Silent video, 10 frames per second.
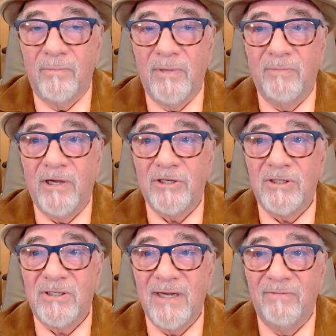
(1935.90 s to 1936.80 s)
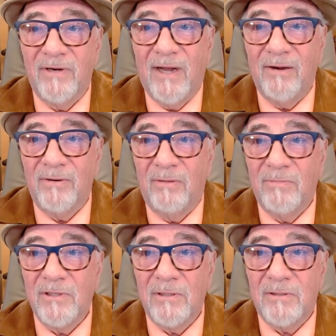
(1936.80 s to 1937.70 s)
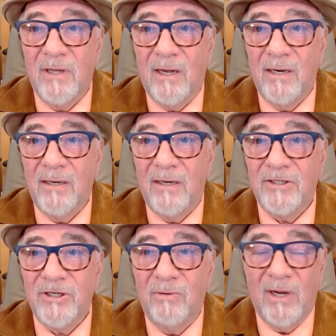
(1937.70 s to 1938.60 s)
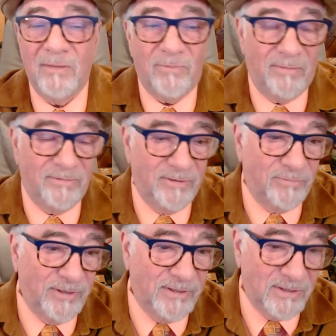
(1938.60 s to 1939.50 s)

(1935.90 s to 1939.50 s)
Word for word: Maybe I should save it. I don't know. I'm a little tired. I should go out probably and breathe the